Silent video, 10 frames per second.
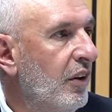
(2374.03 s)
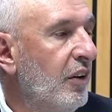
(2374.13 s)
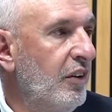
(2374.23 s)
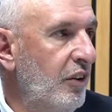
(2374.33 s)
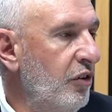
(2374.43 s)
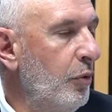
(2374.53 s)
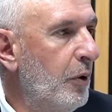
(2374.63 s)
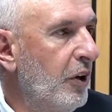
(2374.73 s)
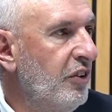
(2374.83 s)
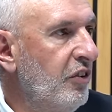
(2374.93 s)
these new
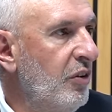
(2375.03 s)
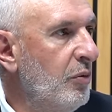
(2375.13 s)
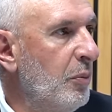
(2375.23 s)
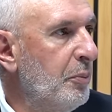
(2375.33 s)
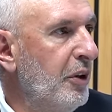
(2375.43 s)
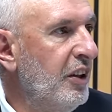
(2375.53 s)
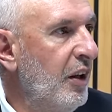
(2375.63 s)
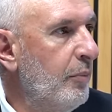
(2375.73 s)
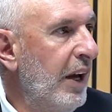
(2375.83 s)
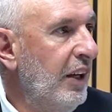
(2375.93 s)
parties seem to be putting their
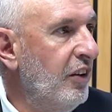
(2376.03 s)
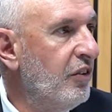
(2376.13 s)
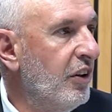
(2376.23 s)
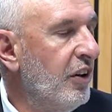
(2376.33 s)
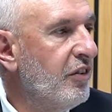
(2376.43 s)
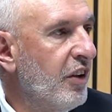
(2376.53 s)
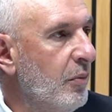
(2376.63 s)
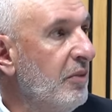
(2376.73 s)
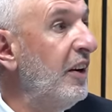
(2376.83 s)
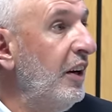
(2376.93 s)
back into it, and it's going to
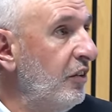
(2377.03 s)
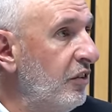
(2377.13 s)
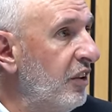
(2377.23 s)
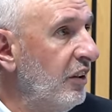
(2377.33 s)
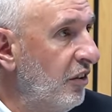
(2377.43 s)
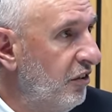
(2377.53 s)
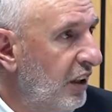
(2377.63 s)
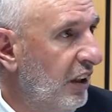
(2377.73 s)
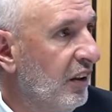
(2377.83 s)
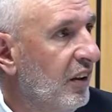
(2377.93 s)
be very interesting to
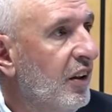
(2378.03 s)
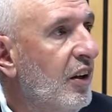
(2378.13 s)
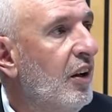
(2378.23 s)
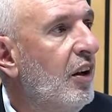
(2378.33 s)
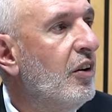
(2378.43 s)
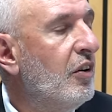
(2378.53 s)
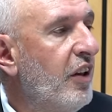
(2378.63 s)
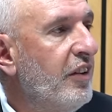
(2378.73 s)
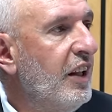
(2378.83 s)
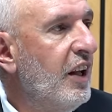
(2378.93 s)
see, because
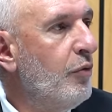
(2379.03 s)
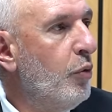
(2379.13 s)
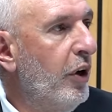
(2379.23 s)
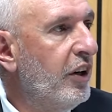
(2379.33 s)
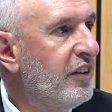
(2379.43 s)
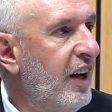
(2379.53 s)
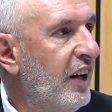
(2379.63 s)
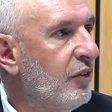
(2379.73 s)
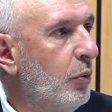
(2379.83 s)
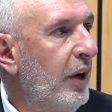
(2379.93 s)
I think they've worked
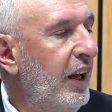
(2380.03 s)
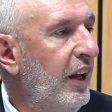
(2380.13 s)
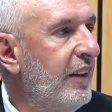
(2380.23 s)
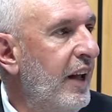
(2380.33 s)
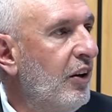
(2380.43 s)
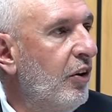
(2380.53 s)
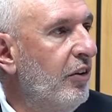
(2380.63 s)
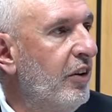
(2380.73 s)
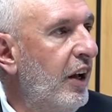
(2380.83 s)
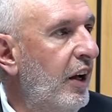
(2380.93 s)
out where they
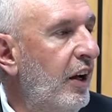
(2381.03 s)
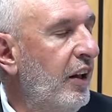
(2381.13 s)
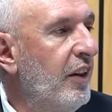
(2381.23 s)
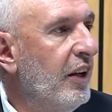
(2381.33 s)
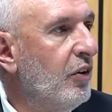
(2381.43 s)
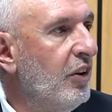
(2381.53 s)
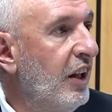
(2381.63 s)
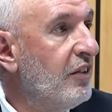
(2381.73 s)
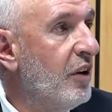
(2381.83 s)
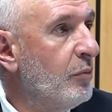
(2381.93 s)
could
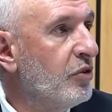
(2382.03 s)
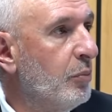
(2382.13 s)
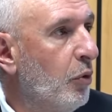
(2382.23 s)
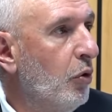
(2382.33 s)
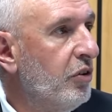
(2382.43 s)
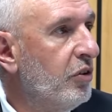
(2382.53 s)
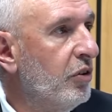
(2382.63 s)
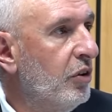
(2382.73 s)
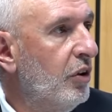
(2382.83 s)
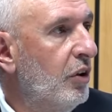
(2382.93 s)
get some support.
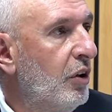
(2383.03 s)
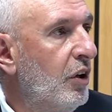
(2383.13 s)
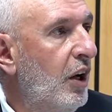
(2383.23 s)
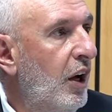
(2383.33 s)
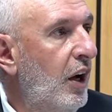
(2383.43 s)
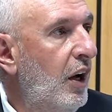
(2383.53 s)
I